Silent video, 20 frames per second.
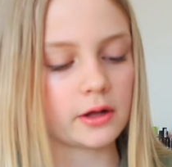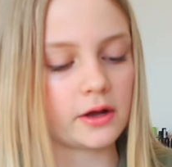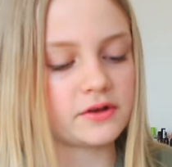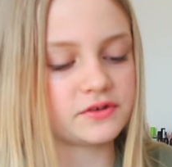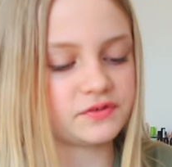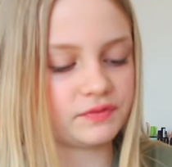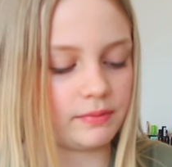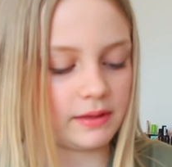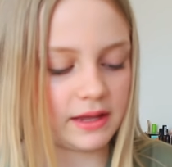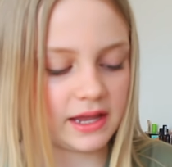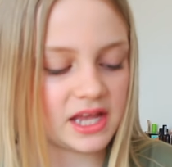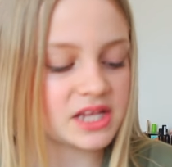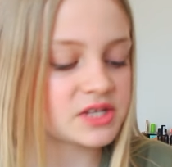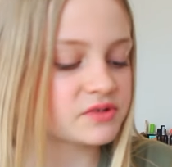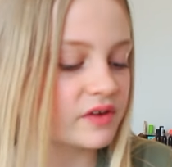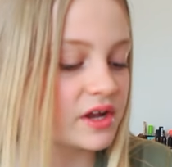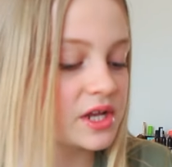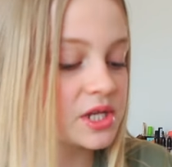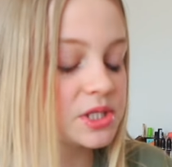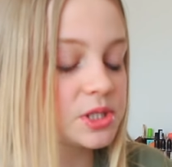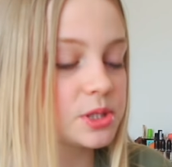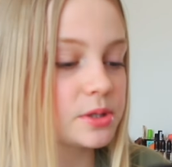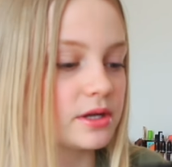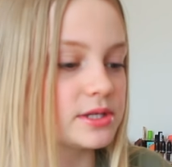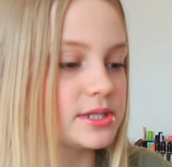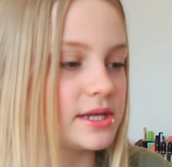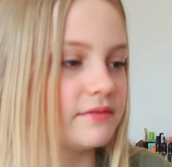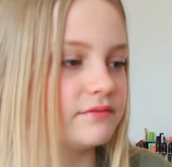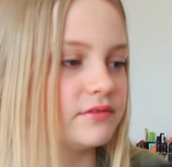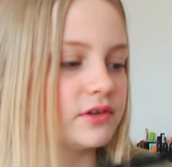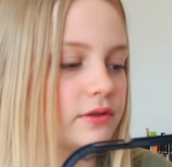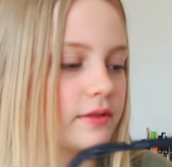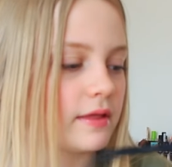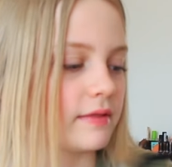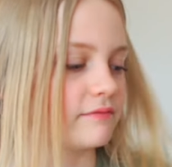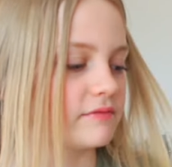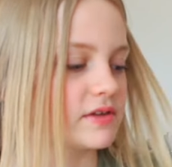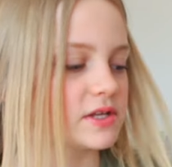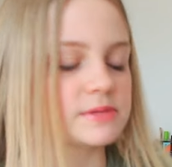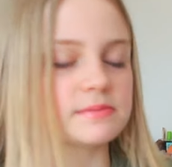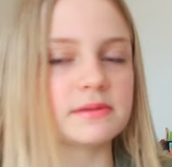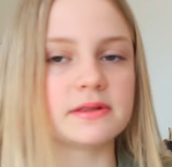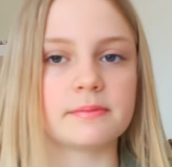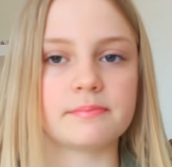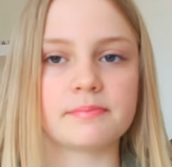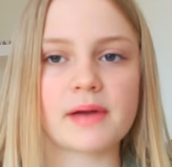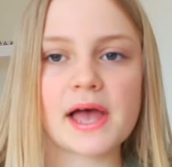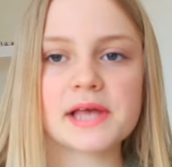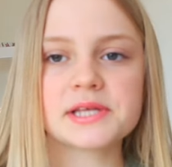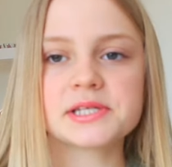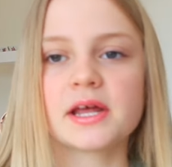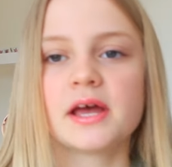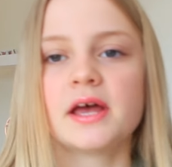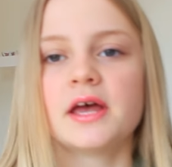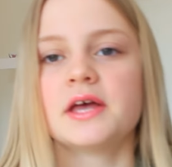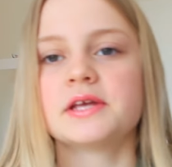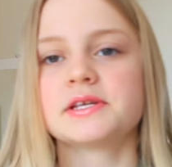clothes from the kids range because I feel that fits me the best.